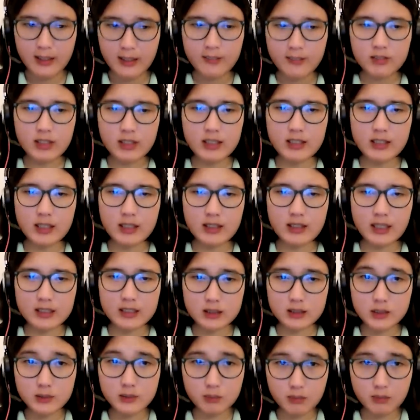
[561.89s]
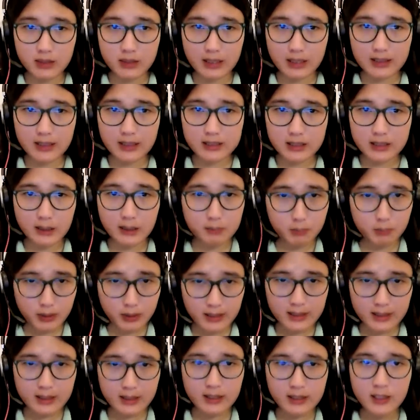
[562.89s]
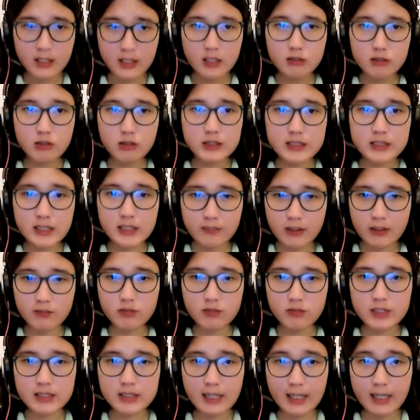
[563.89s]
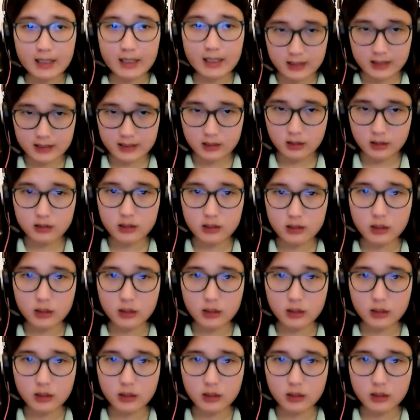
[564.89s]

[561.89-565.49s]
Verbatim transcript: that this, that this MP was someone with access to their,